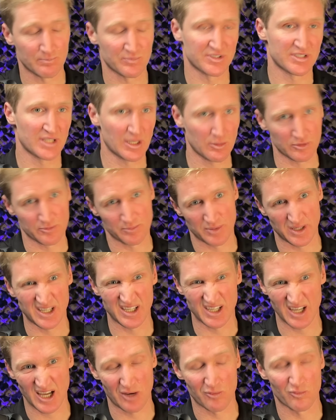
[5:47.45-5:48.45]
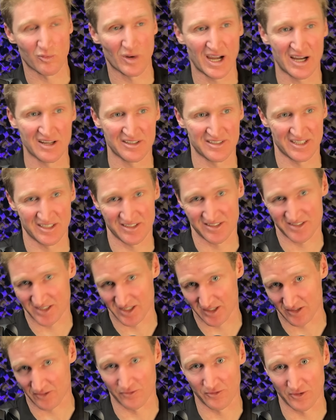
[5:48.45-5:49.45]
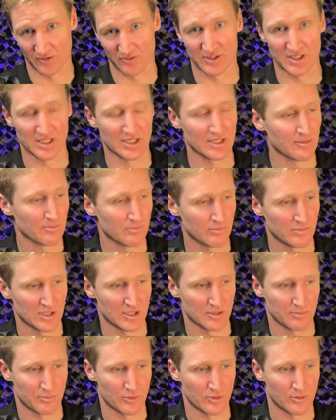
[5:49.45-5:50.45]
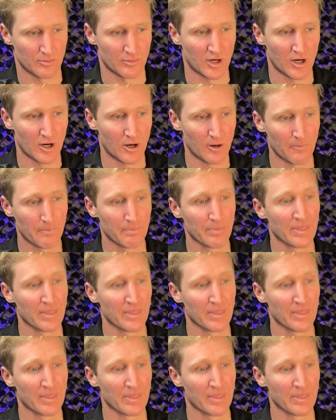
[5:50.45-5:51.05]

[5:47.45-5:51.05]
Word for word: So, that would be around a 650 minute per mile.